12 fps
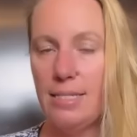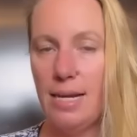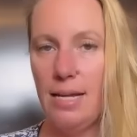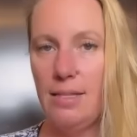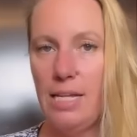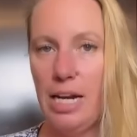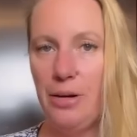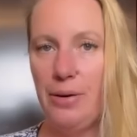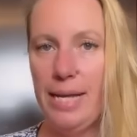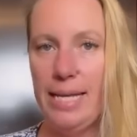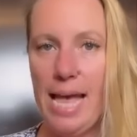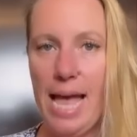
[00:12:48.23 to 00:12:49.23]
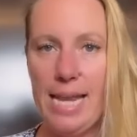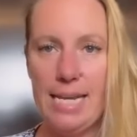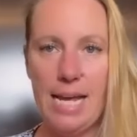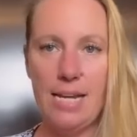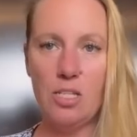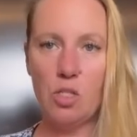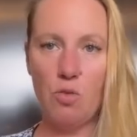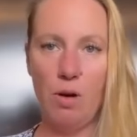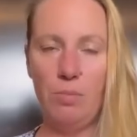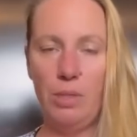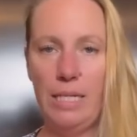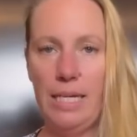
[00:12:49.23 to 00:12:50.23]
done there again, and
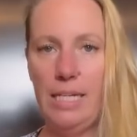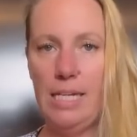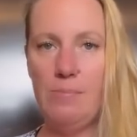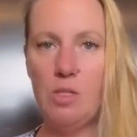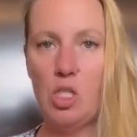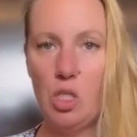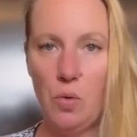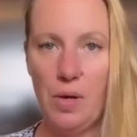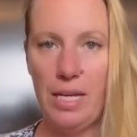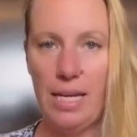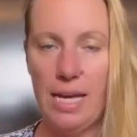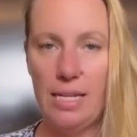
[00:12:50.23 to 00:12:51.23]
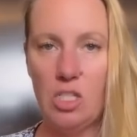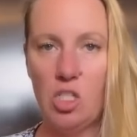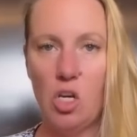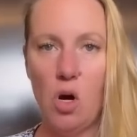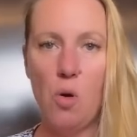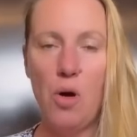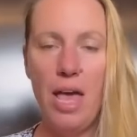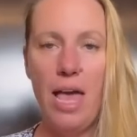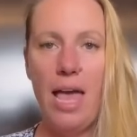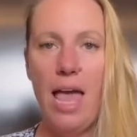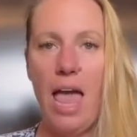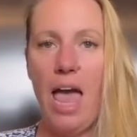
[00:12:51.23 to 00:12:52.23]
Stromboli keeps doing it. So
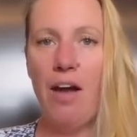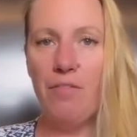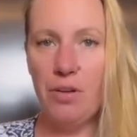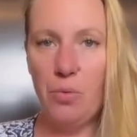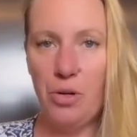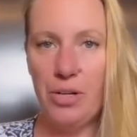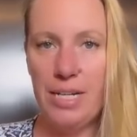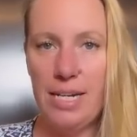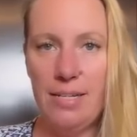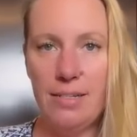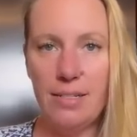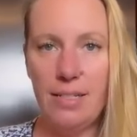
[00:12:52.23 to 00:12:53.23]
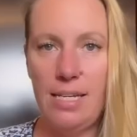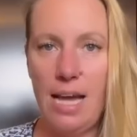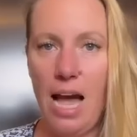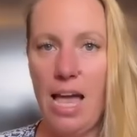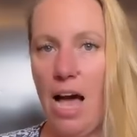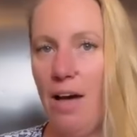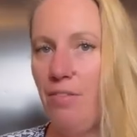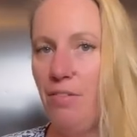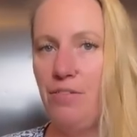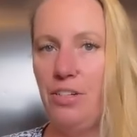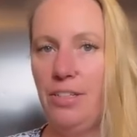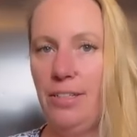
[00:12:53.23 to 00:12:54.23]
everywhere in Italy, I have a
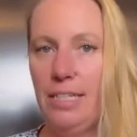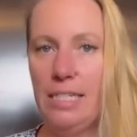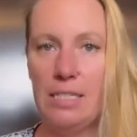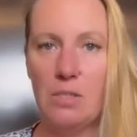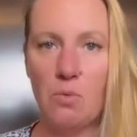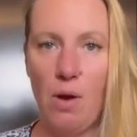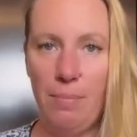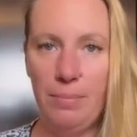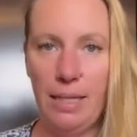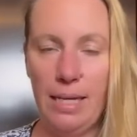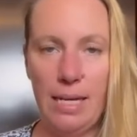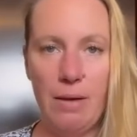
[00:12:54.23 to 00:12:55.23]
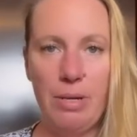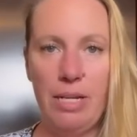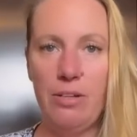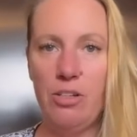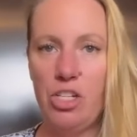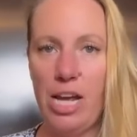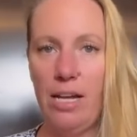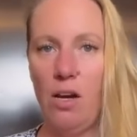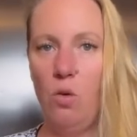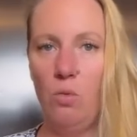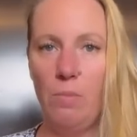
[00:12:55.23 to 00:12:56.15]
feeling it's rumbling. I mean, check out